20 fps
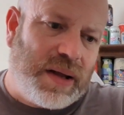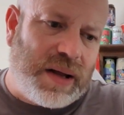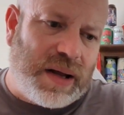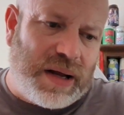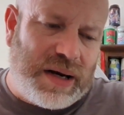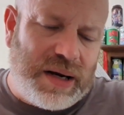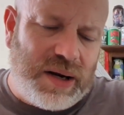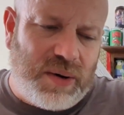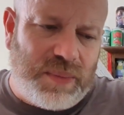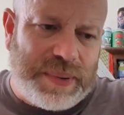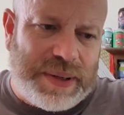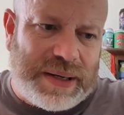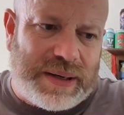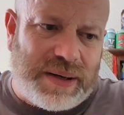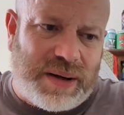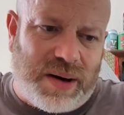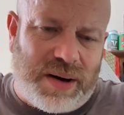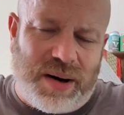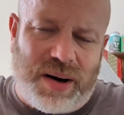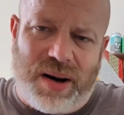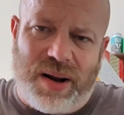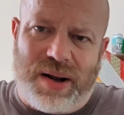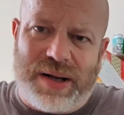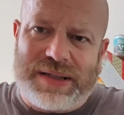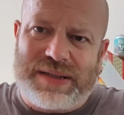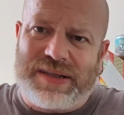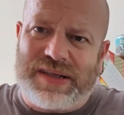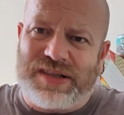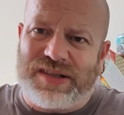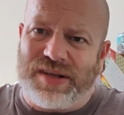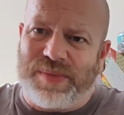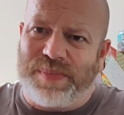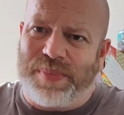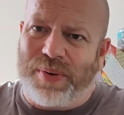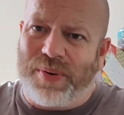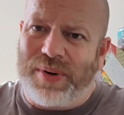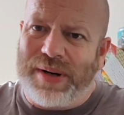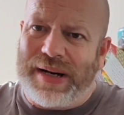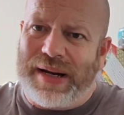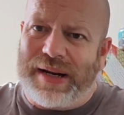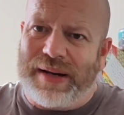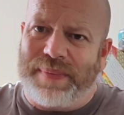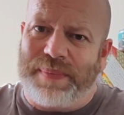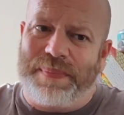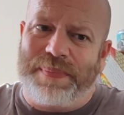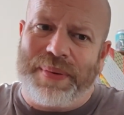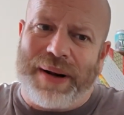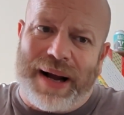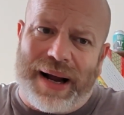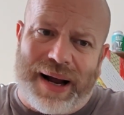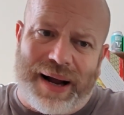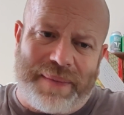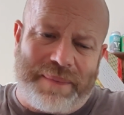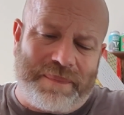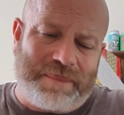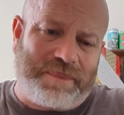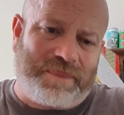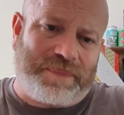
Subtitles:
kind of like disappointed. But